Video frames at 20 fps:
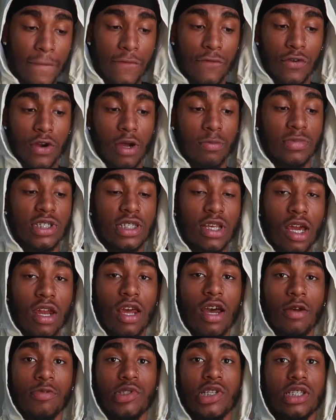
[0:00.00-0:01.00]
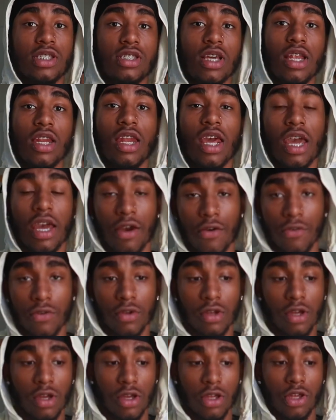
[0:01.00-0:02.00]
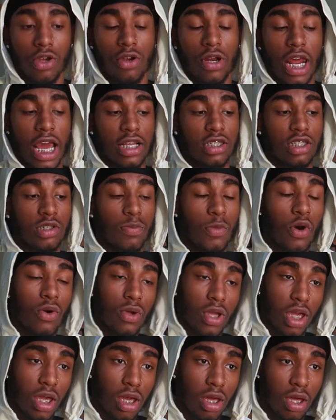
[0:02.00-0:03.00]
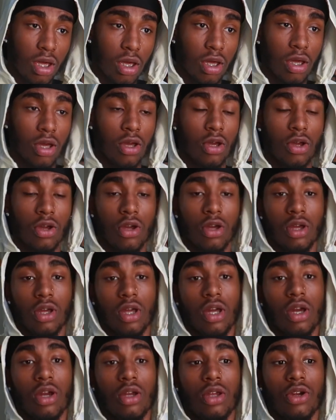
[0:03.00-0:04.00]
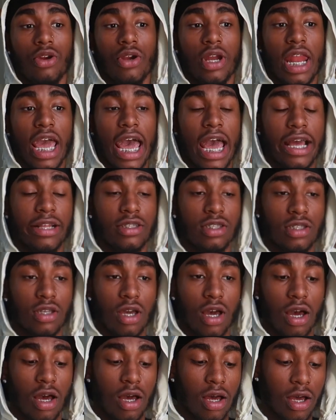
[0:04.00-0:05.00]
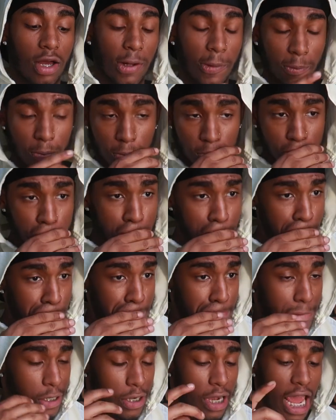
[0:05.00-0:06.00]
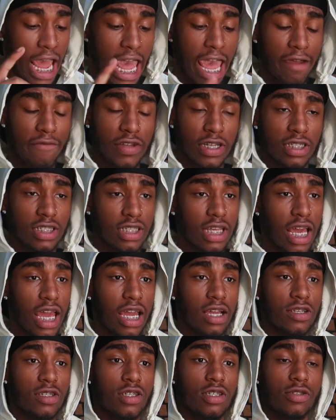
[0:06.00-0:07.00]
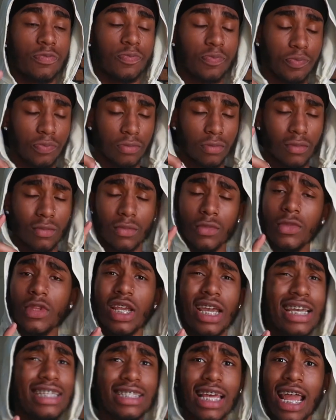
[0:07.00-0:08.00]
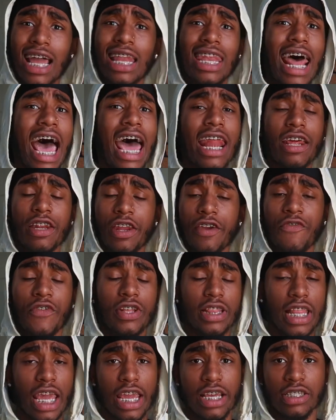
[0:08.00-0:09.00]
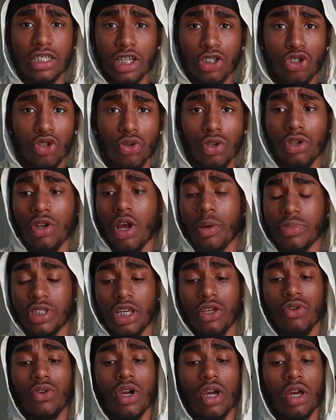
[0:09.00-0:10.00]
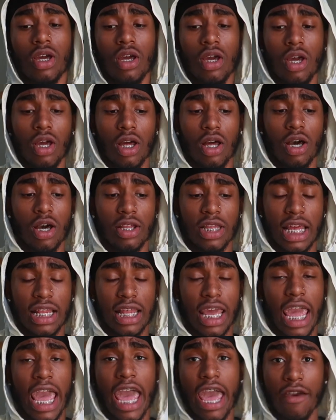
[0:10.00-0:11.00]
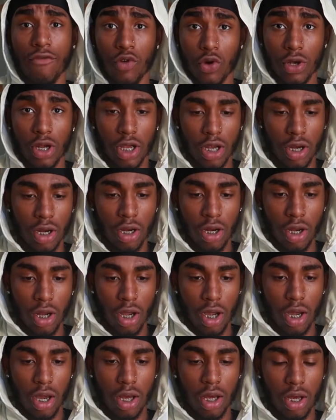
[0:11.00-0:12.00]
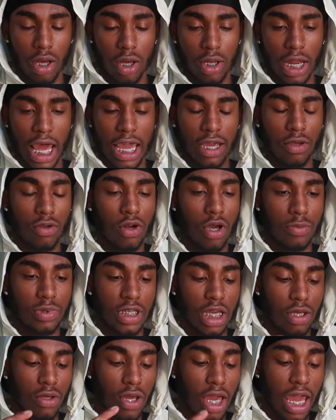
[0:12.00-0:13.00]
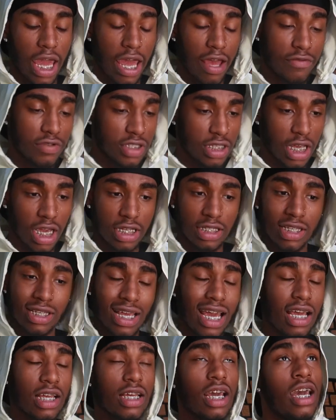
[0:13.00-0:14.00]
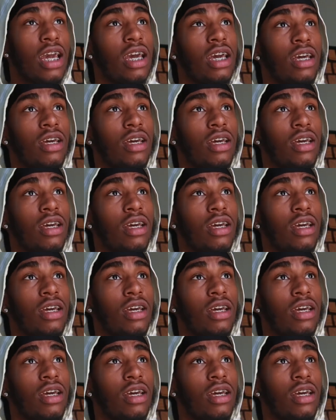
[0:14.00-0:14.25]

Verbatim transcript: from sun up to sundown. You're not smoking. You're not um you're not having sex. It's like a lot of different things that you you know what I'm saying you can uh, that they have on there. Uh, like you know what I'm saying you can't have sex. It, it,